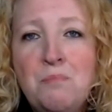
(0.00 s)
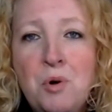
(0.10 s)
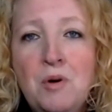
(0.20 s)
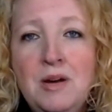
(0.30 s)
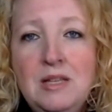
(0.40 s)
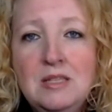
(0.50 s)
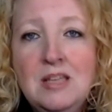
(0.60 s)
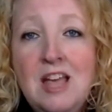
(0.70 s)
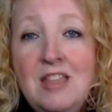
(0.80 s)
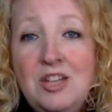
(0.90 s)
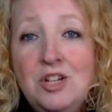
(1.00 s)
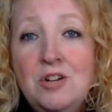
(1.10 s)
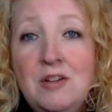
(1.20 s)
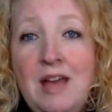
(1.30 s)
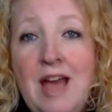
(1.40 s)
points that you're
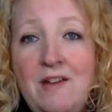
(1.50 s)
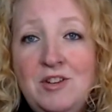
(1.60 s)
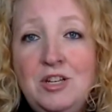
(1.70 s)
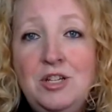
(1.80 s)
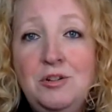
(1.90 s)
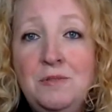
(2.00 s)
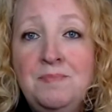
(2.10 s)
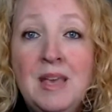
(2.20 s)
going to have to do,